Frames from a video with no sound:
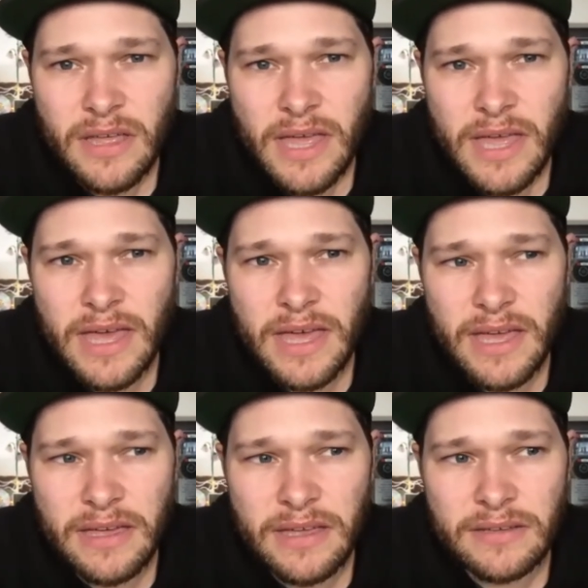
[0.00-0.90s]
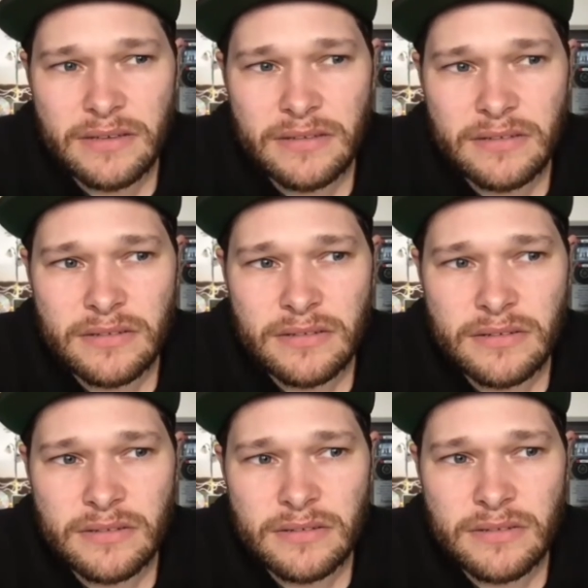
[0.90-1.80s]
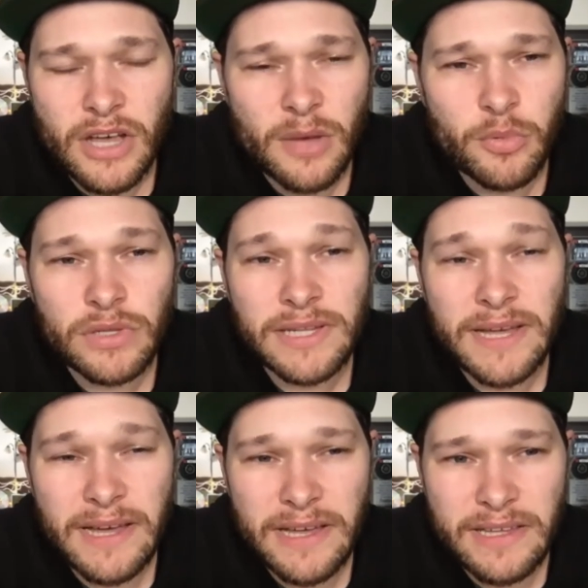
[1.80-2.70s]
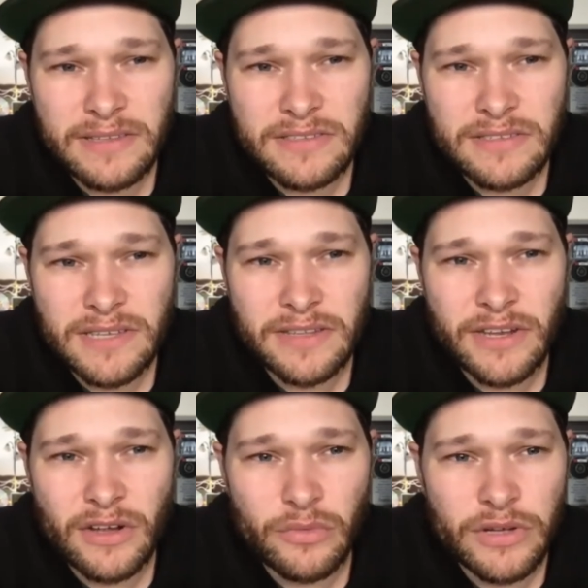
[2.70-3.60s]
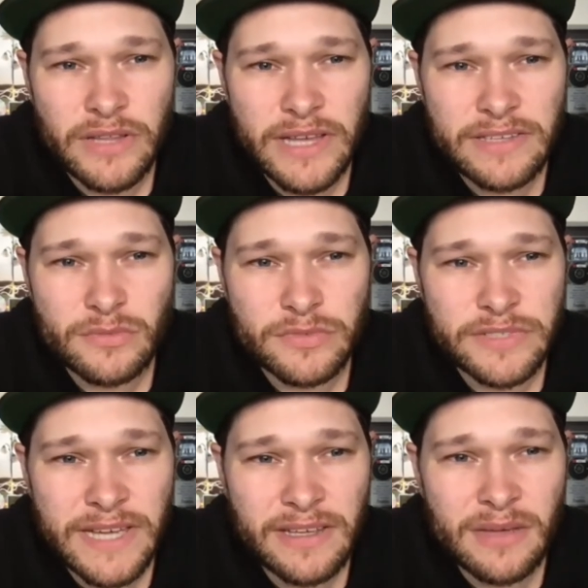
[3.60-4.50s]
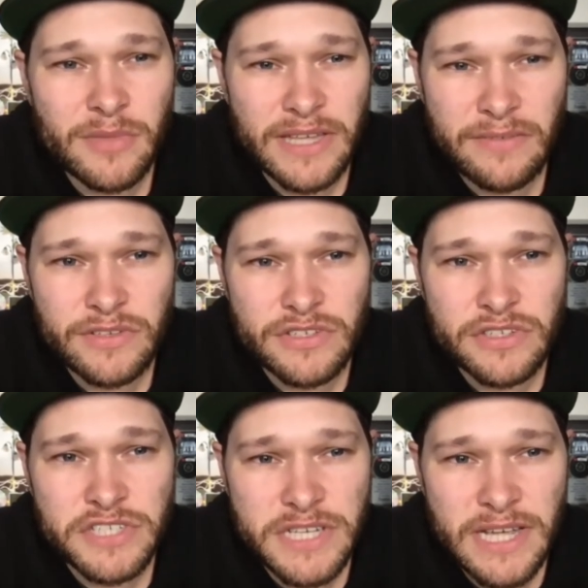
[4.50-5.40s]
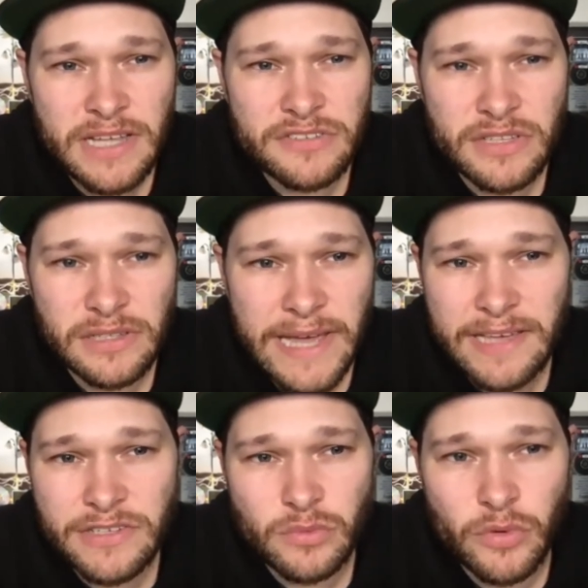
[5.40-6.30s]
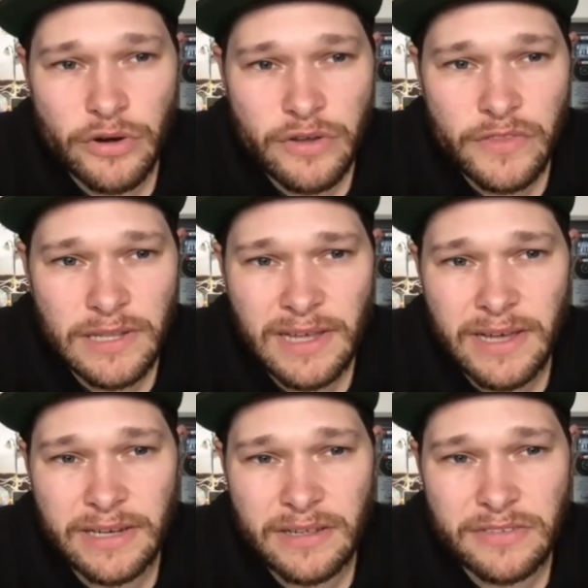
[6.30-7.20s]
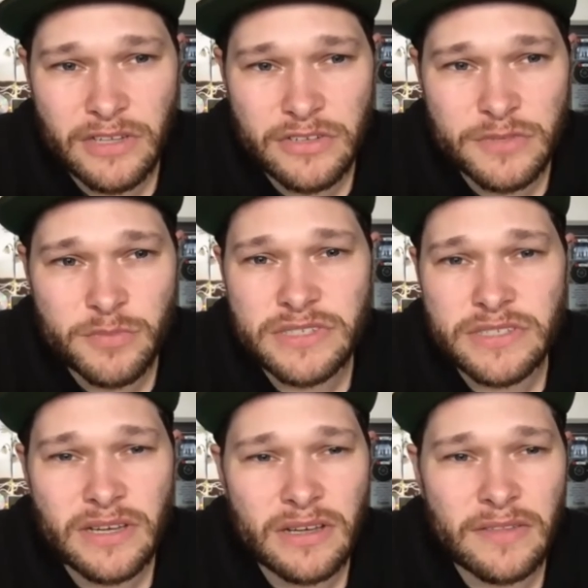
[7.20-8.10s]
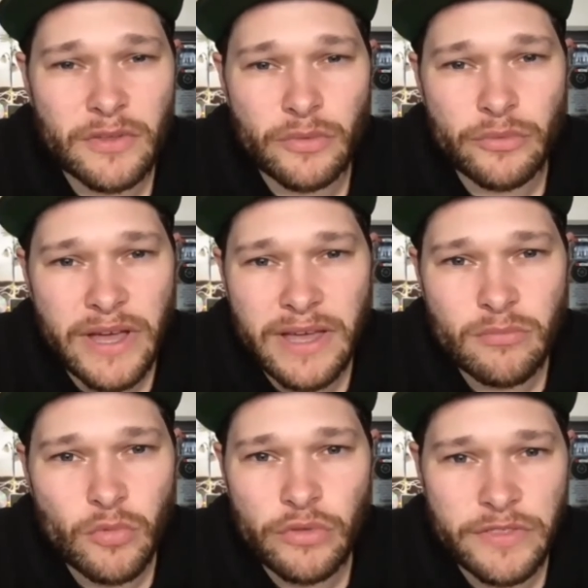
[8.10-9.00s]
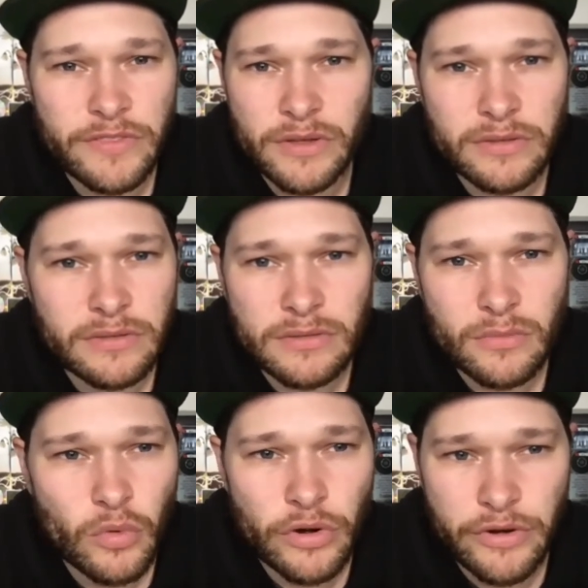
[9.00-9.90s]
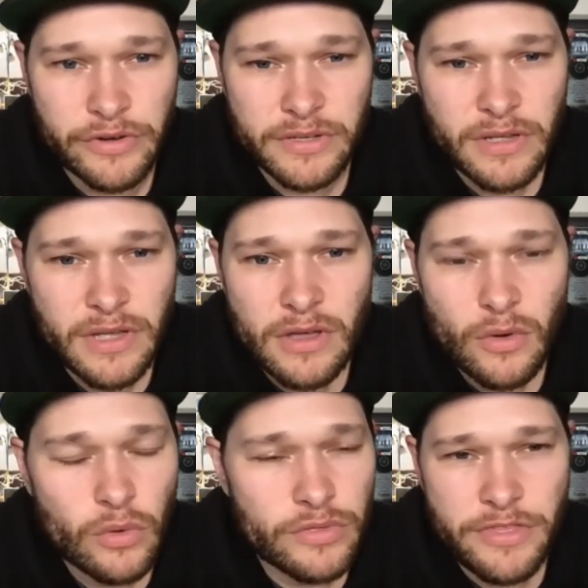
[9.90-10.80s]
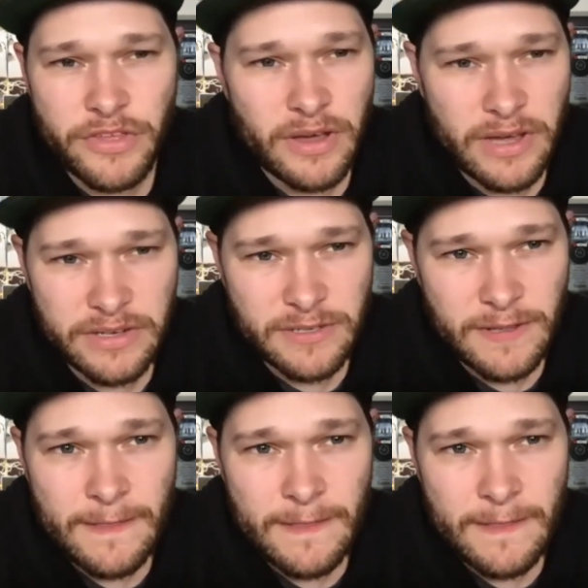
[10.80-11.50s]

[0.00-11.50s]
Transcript: a couple lines, and then I'll realize, dadgummit, Kevin, just change the last word in the line, because I'll just be stuck on the rhyme more than the word or the thought.